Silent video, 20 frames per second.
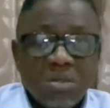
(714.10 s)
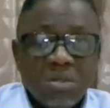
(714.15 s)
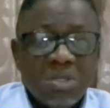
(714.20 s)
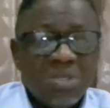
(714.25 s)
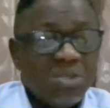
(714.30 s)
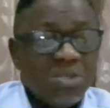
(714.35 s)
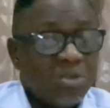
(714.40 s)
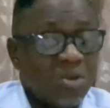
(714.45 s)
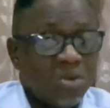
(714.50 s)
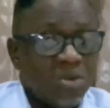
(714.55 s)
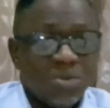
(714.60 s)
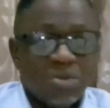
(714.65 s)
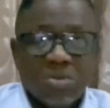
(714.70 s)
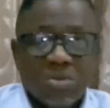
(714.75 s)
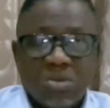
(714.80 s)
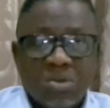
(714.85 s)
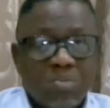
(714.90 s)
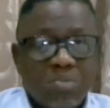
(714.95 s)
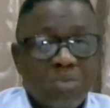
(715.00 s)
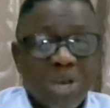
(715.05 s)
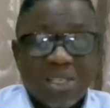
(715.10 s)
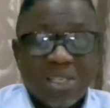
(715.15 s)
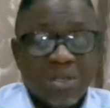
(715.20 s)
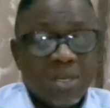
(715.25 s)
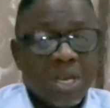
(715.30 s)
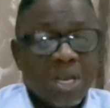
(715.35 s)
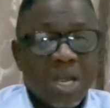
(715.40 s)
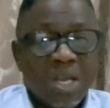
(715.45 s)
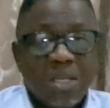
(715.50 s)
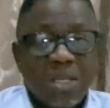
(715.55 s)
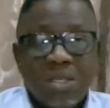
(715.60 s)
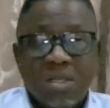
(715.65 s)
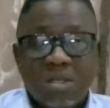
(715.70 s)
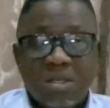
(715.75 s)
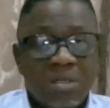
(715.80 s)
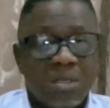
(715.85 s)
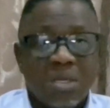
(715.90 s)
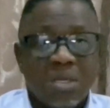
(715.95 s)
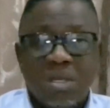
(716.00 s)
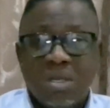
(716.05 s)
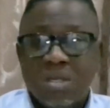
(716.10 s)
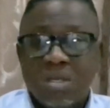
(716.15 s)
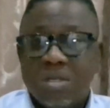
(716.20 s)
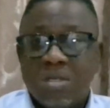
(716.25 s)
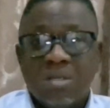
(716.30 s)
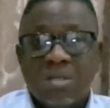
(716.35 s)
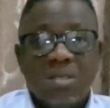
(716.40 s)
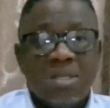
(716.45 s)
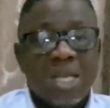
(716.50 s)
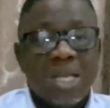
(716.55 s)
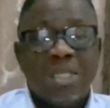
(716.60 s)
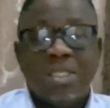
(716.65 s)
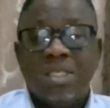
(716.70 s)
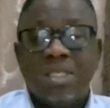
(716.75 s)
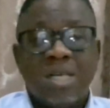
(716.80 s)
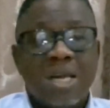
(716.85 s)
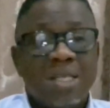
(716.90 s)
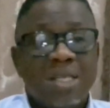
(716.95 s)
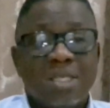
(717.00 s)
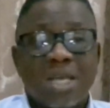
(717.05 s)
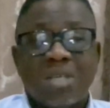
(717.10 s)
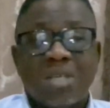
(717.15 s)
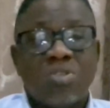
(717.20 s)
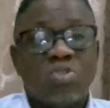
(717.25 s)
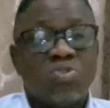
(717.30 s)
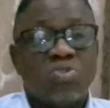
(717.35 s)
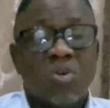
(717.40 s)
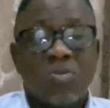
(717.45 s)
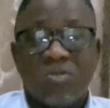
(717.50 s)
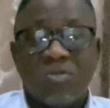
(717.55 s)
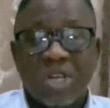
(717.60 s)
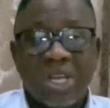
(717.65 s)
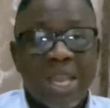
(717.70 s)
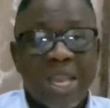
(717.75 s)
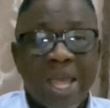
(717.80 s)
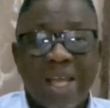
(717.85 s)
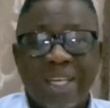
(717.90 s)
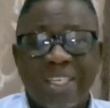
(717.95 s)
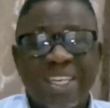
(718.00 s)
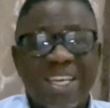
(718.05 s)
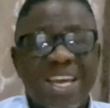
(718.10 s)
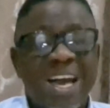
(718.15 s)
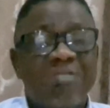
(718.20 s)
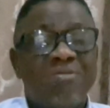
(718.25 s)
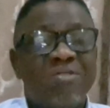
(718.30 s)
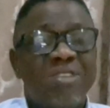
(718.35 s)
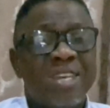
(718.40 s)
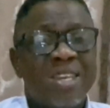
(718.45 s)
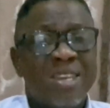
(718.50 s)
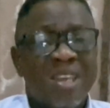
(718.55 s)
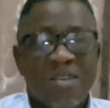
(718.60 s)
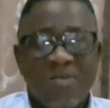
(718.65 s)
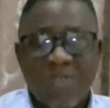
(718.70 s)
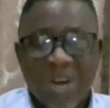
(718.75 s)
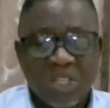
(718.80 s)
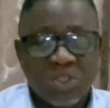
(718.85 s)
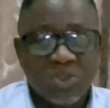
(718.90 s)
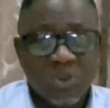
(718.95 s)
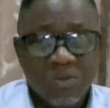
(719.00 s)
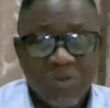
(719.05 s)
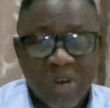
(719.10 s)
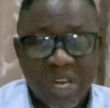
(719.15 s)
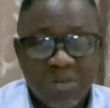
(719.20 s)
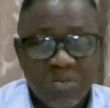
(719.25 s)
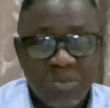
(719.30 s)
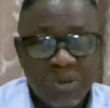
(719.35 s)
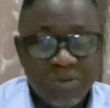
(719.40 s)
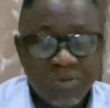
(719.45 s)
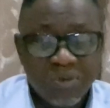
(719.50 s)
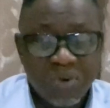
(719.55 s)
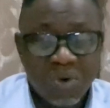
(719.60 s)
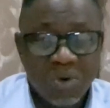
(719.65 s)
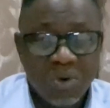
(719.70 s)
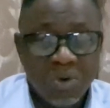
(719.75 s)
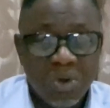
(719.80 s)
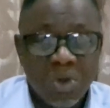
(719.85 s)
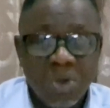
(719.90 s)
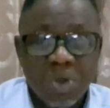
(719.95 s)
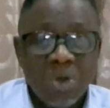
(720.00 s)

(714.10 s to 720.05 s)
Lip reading: It's not. Personally, Nigerians are suffering like they have never suffered before.